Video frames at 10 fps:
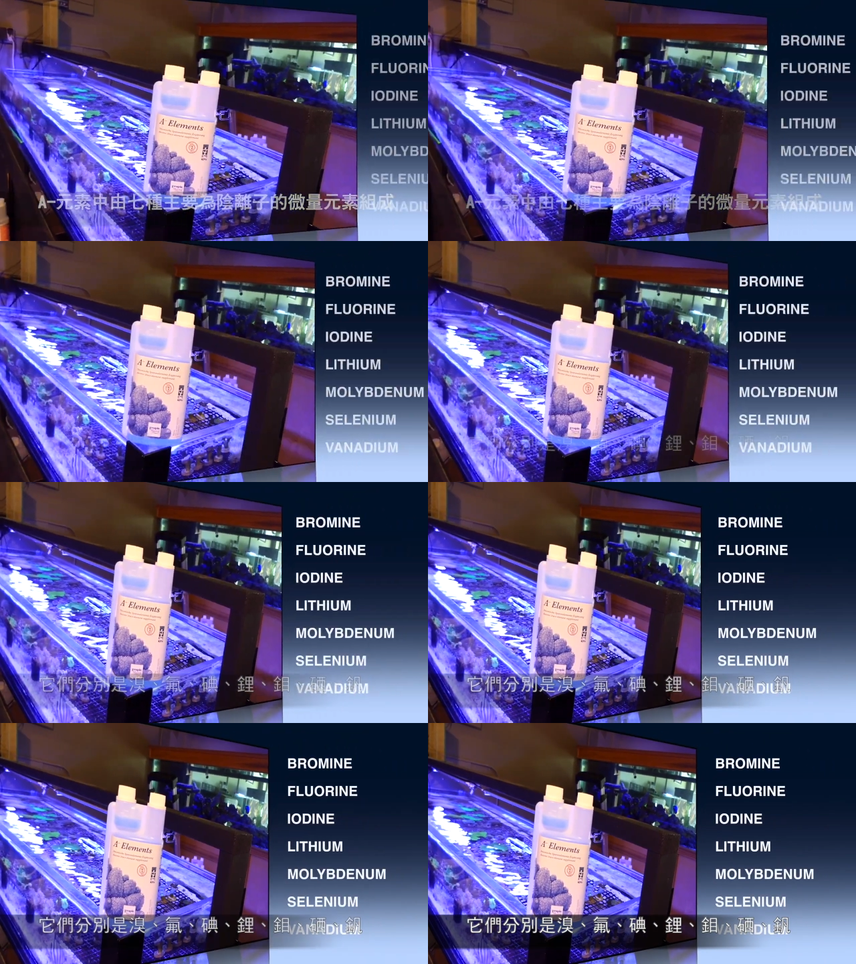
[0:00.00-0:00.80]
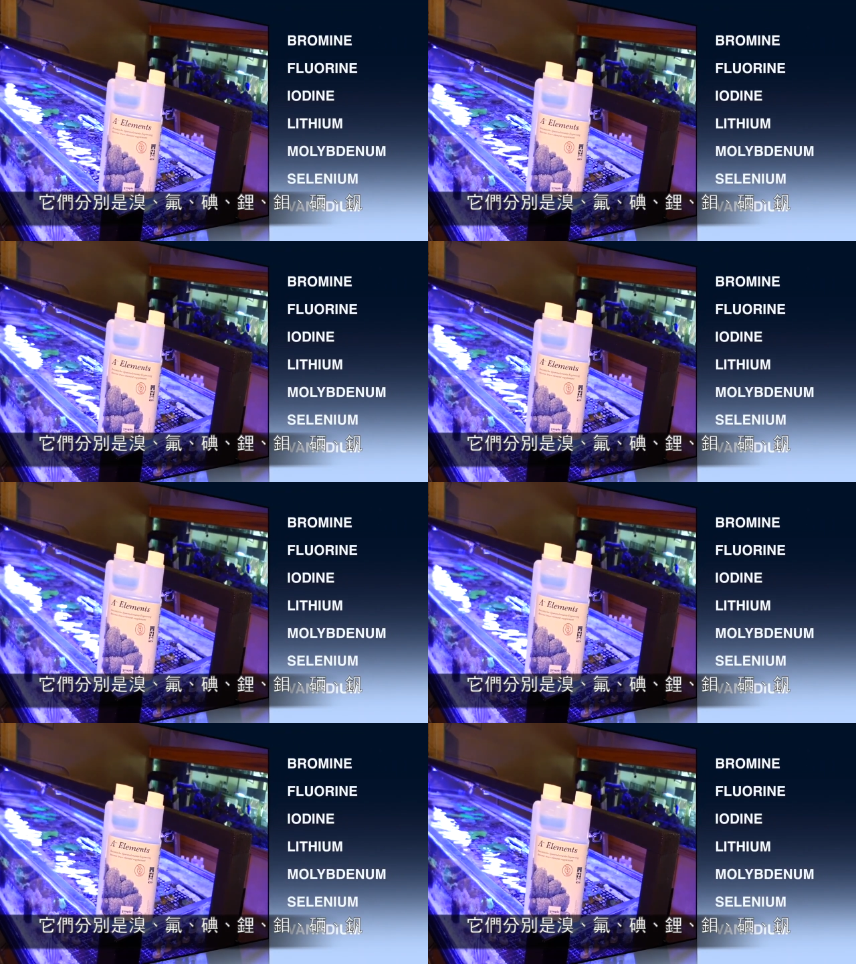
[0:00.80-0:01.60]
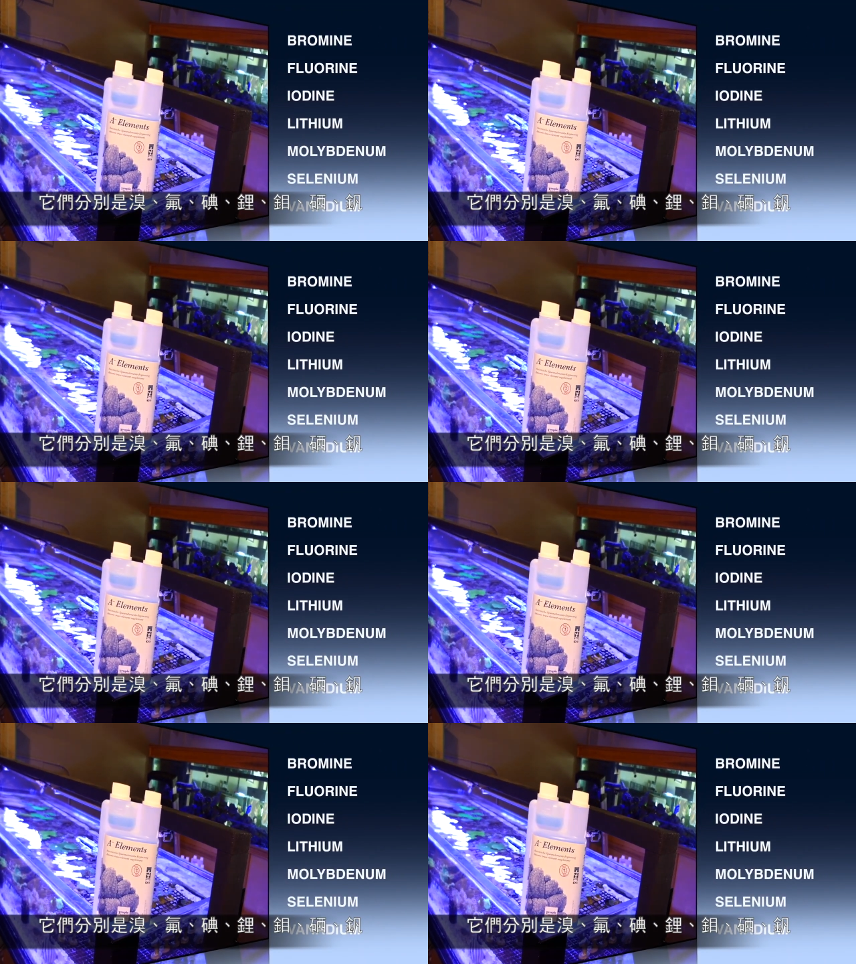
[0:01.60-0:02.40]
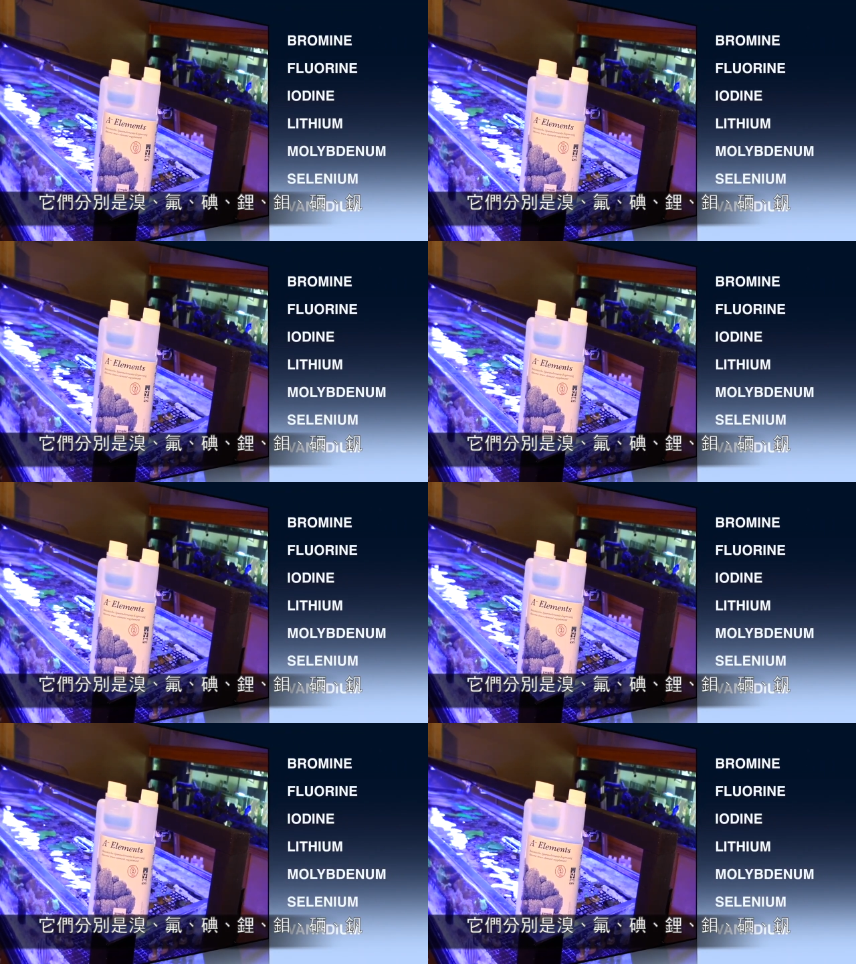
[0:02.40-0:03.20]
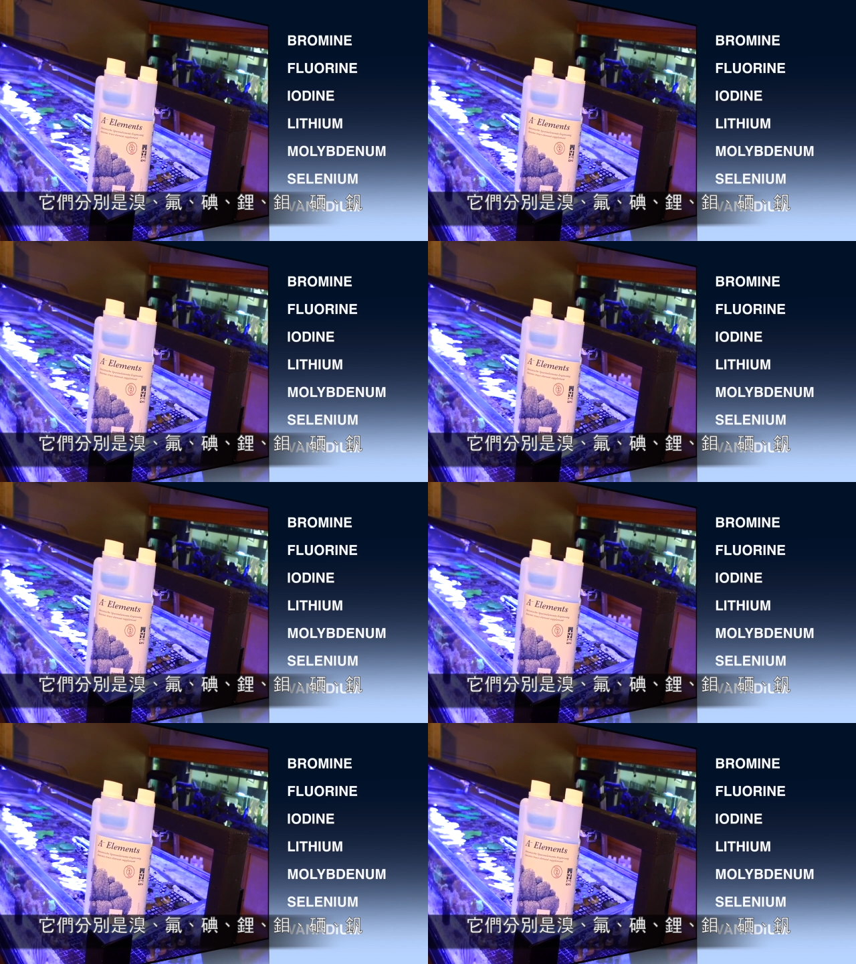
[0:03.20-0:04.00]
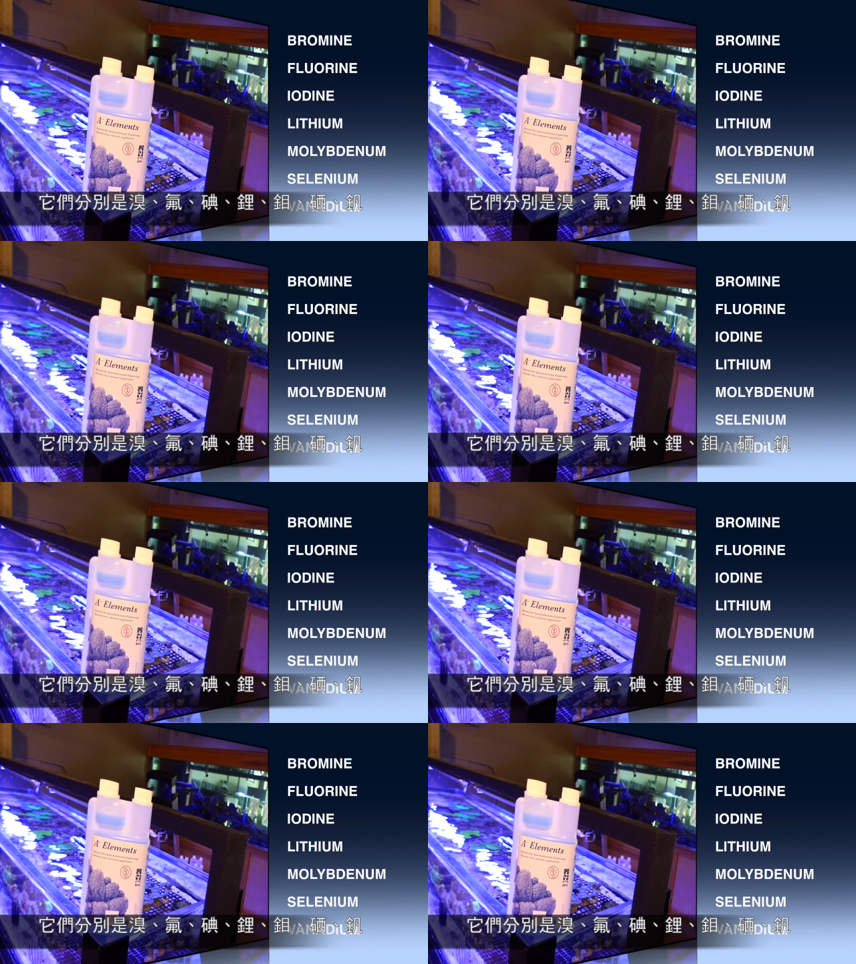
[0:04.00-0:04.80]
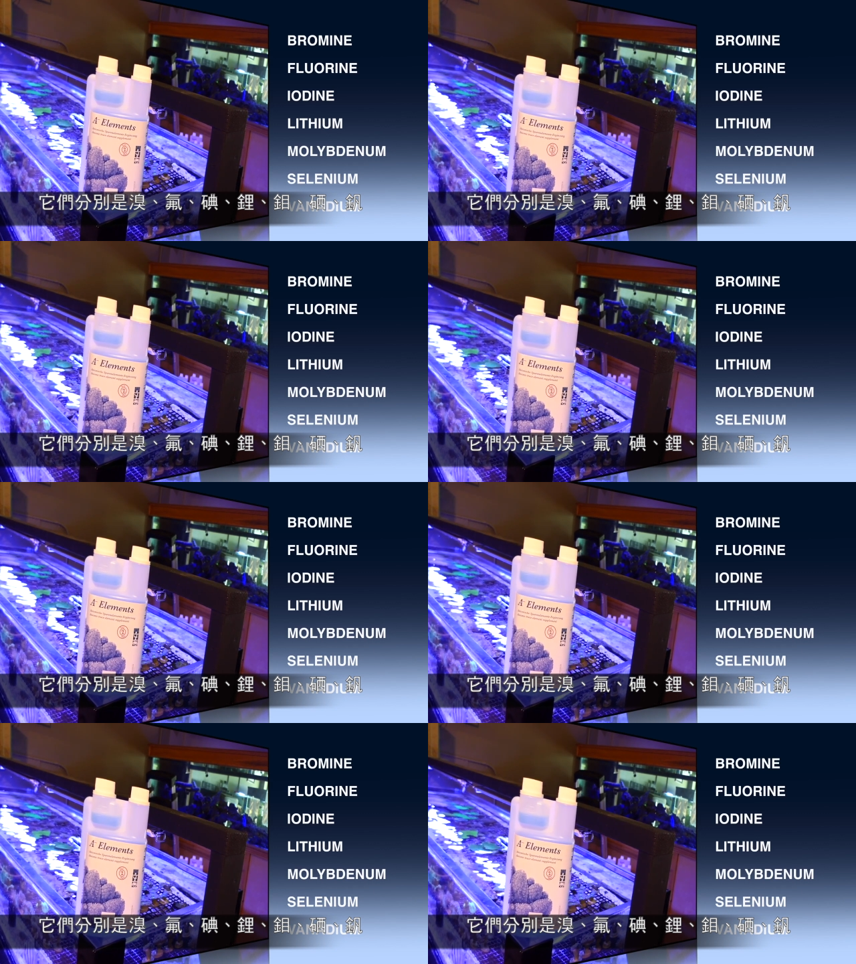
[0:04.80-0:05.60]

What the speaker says: Nobody's mouth can be seen.